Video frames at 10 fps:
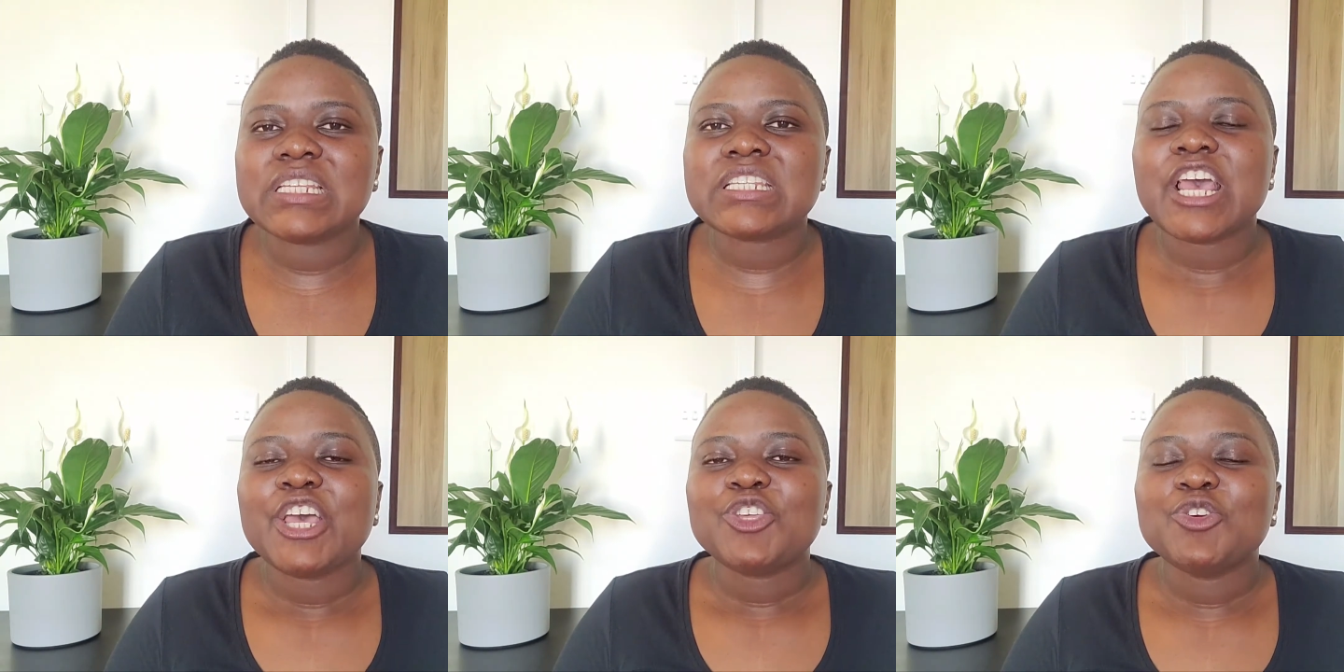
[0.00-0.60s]
is
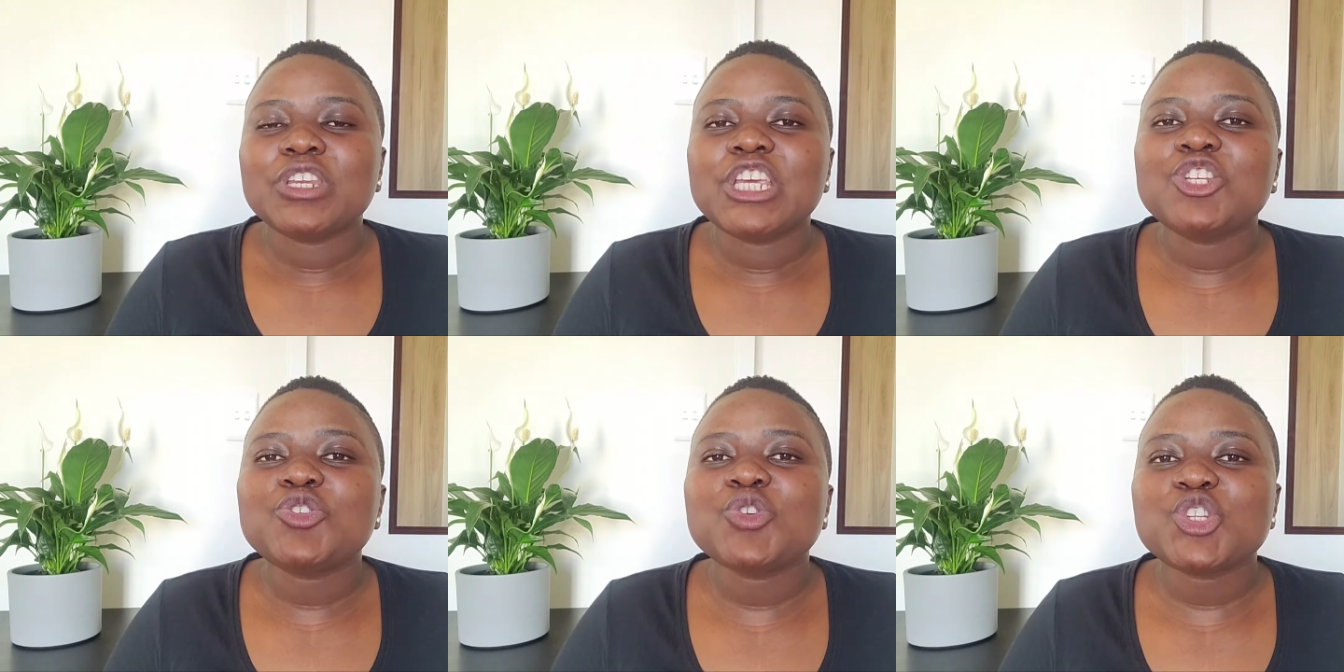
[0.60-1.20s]
you
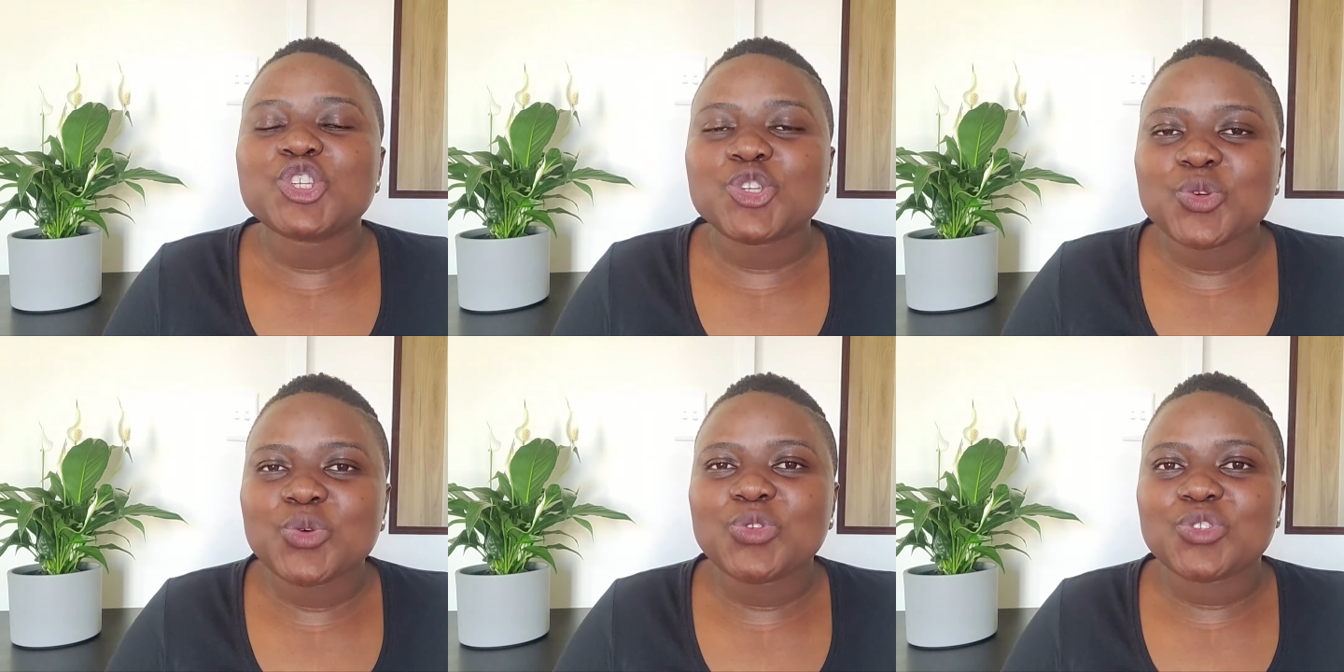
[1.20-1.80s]
need to
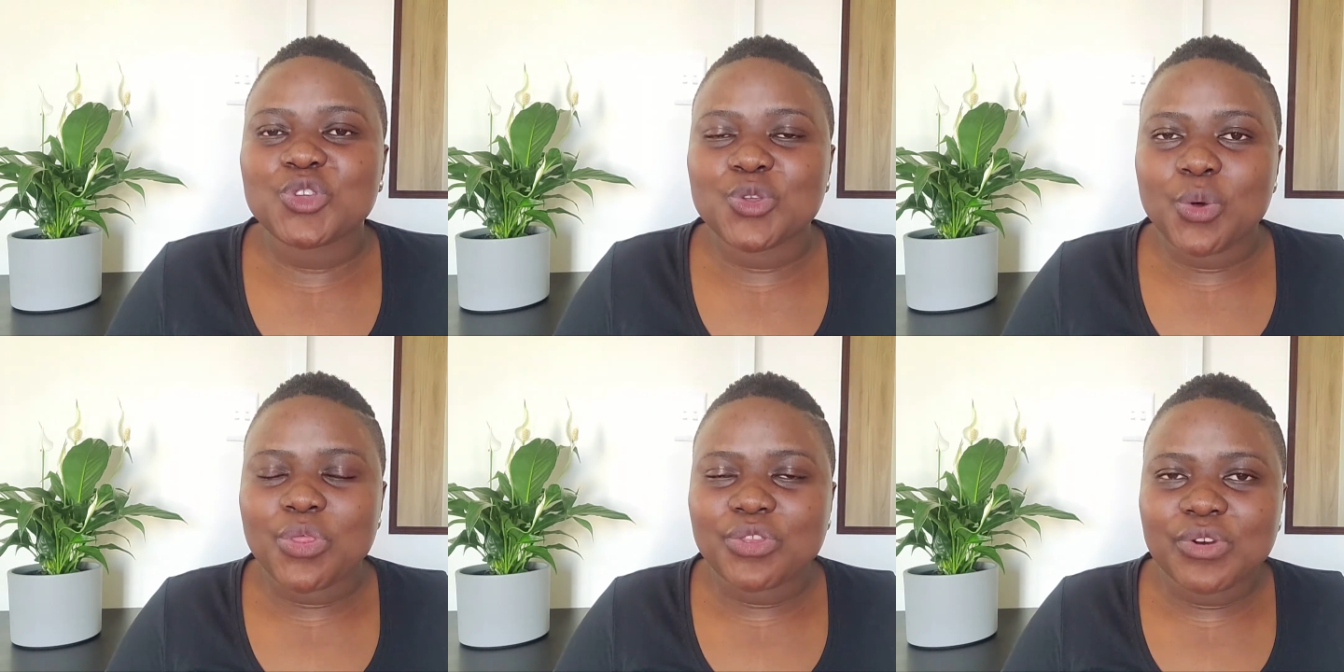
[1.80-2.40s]
choose
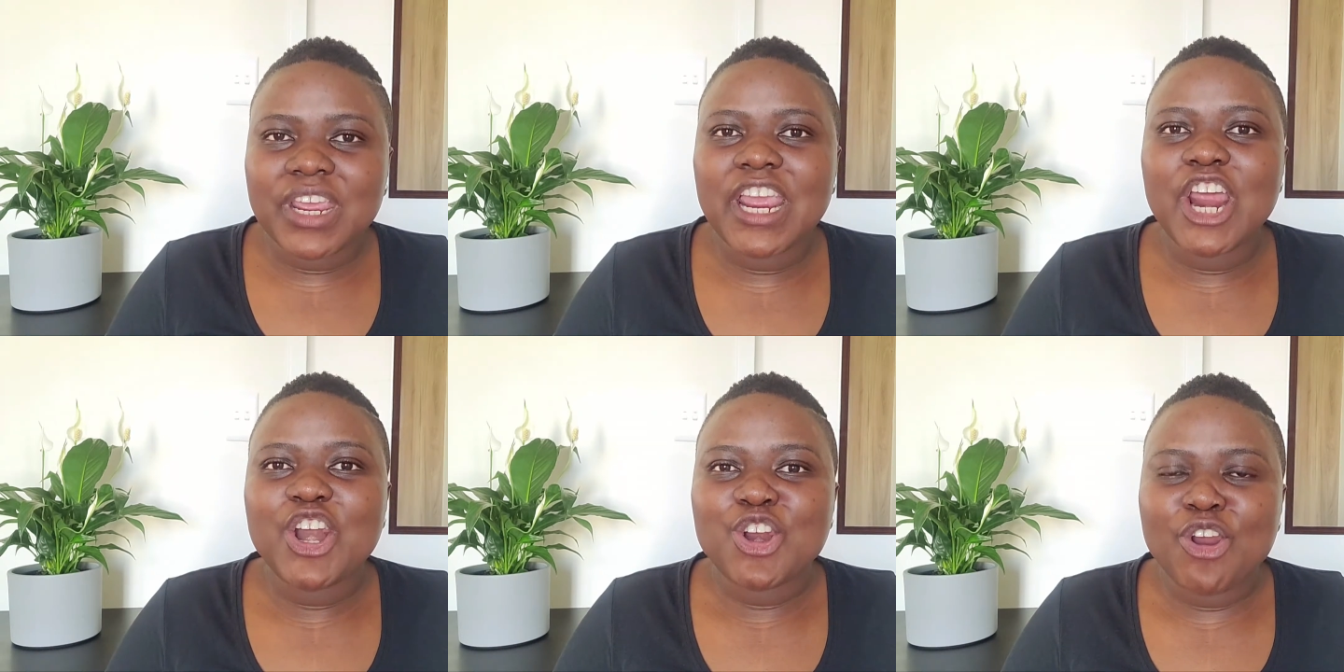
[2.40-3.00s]
your
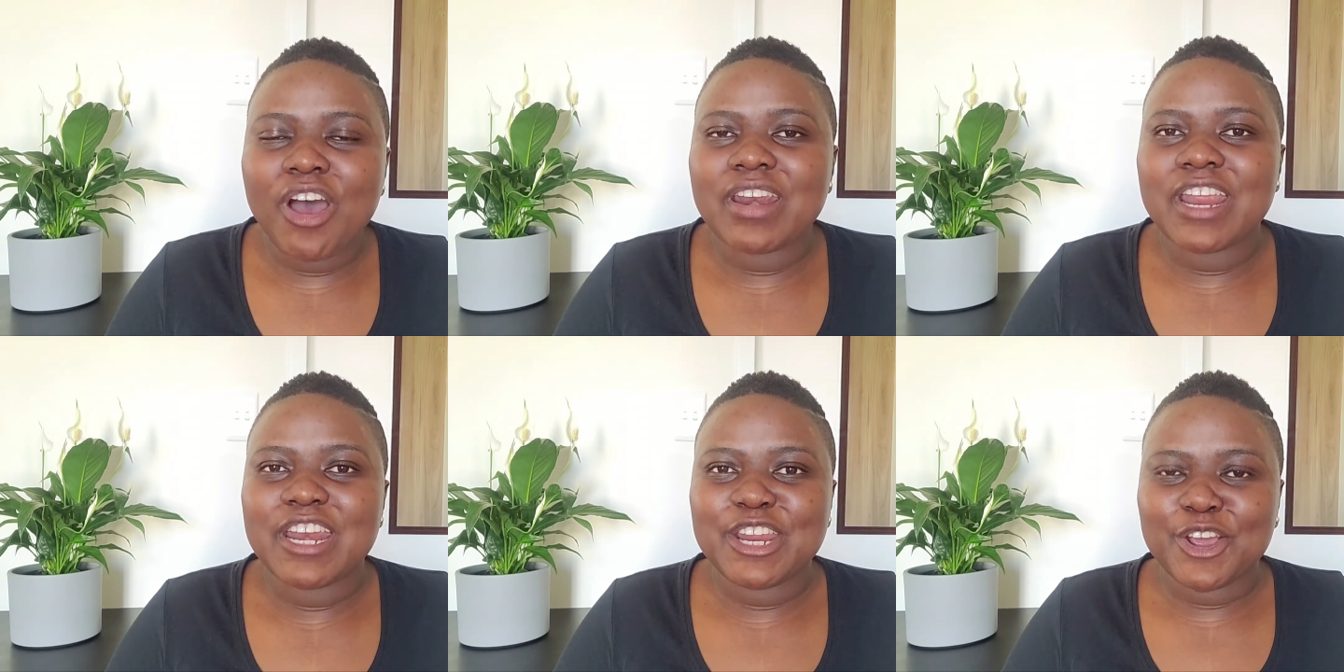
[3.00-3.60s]
3
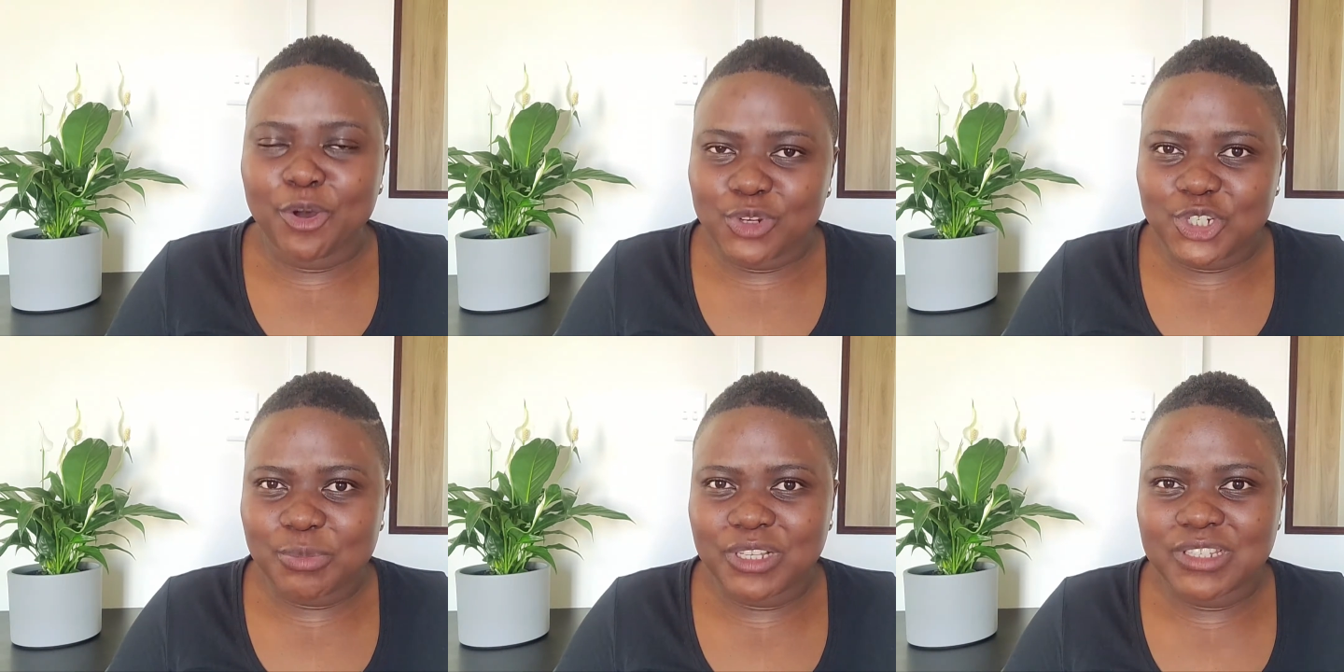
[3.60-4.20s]

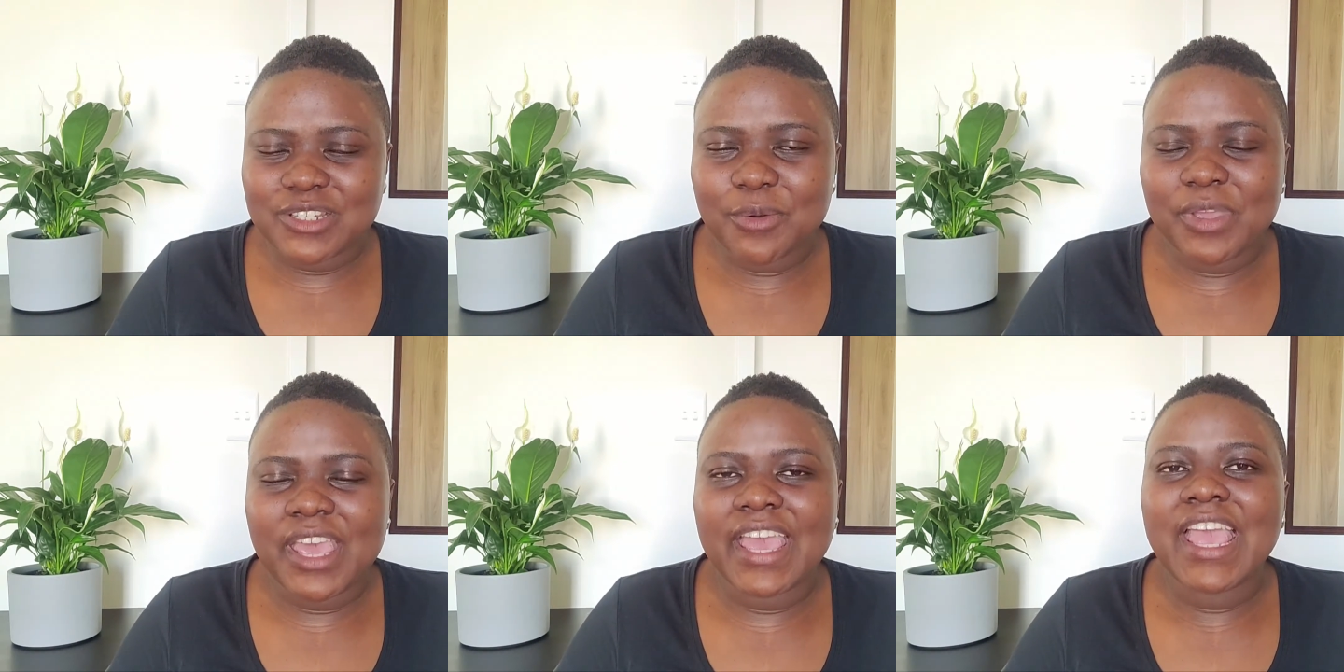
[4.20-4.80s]
non-negotiables,
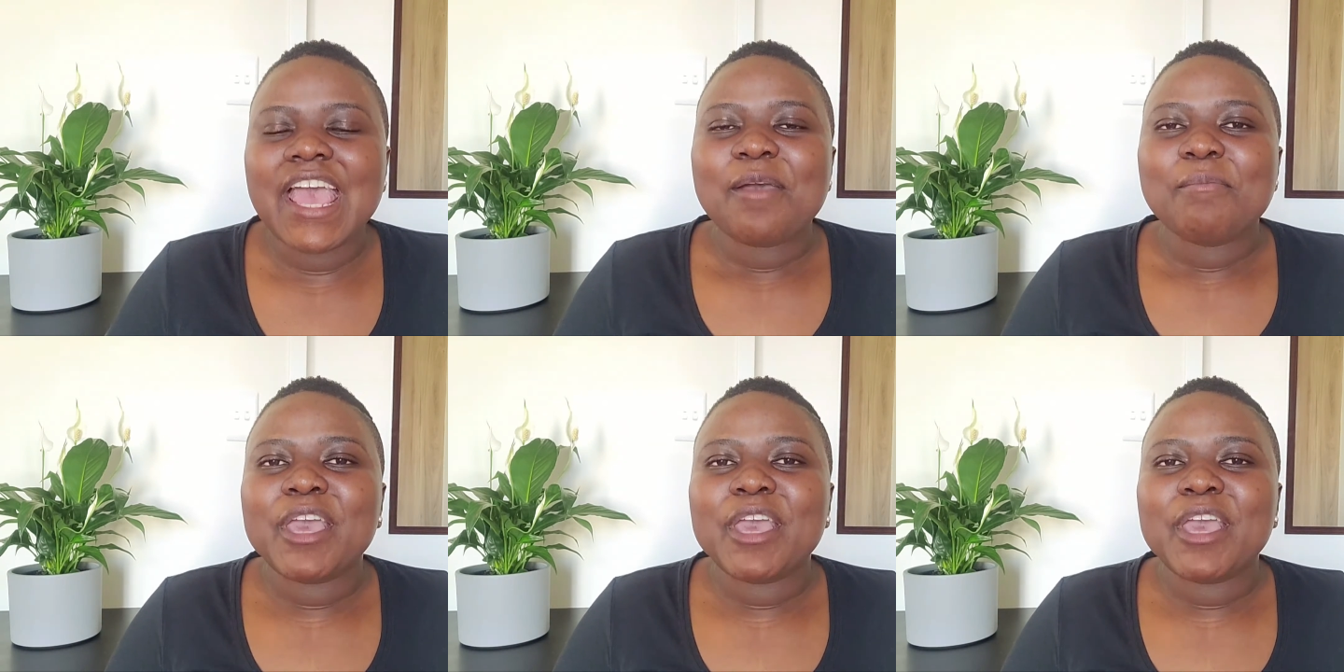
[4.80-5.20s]
okay?